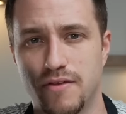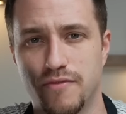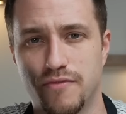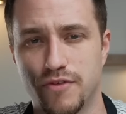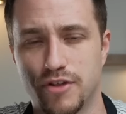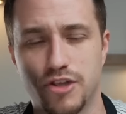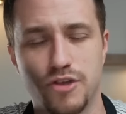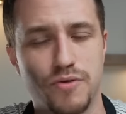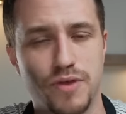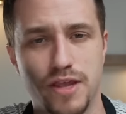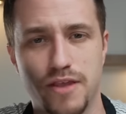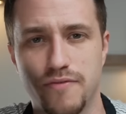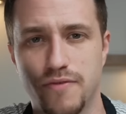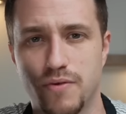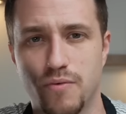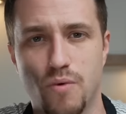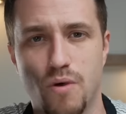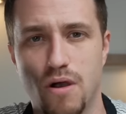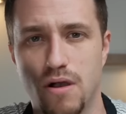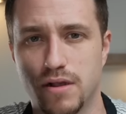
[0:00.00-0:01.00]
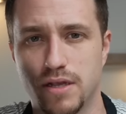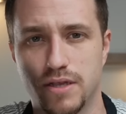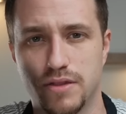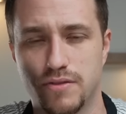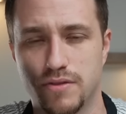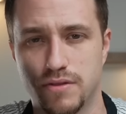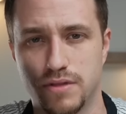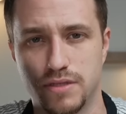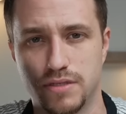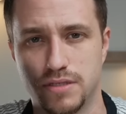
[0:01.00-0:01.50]
for you, even walking
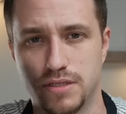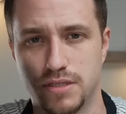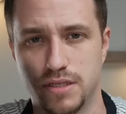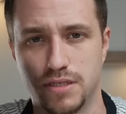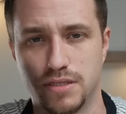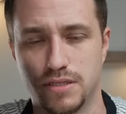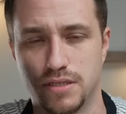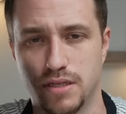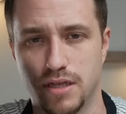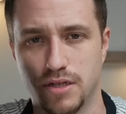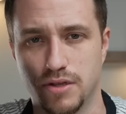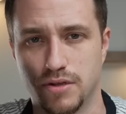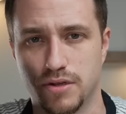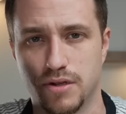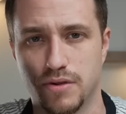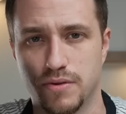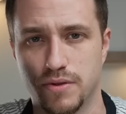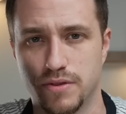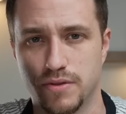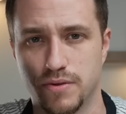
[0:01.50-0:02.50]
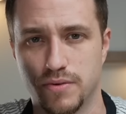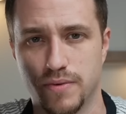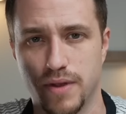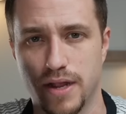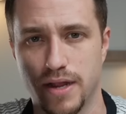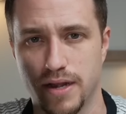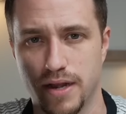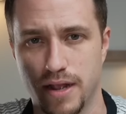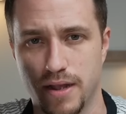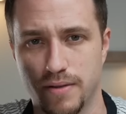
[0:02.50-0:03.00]
through this season that you're going through
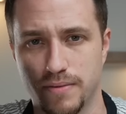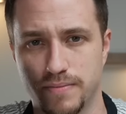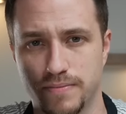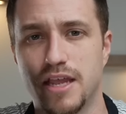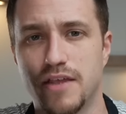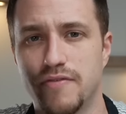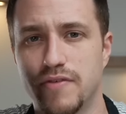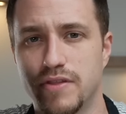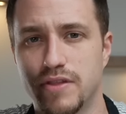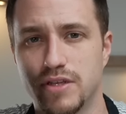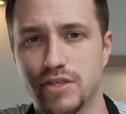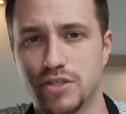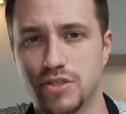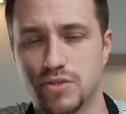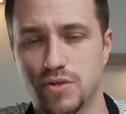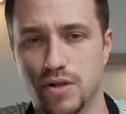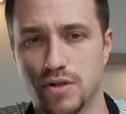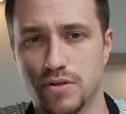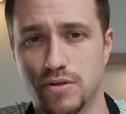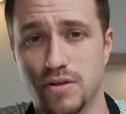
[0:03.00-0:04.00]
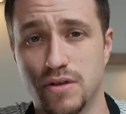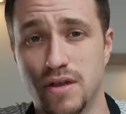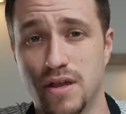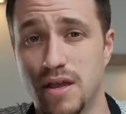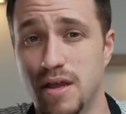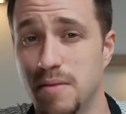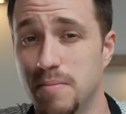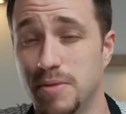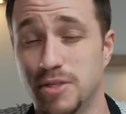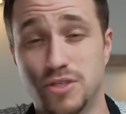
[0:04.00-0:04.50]
right now, even this struggle,
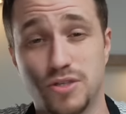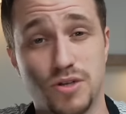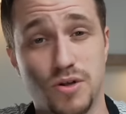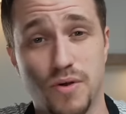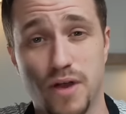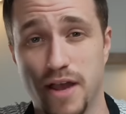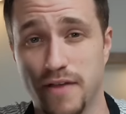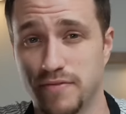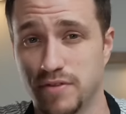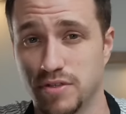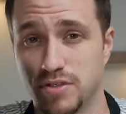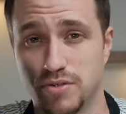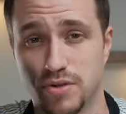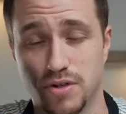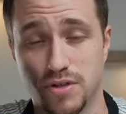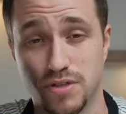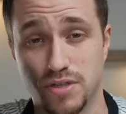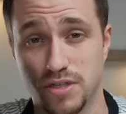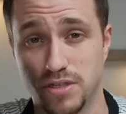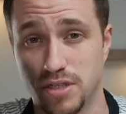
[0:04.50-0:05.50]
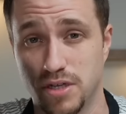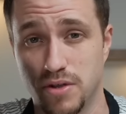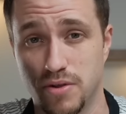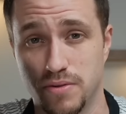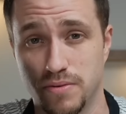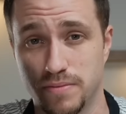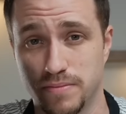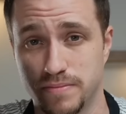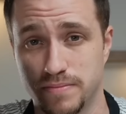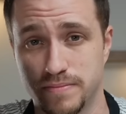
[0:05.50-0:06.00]
but you don't have to struggle
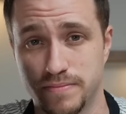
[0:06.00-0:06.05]
alone.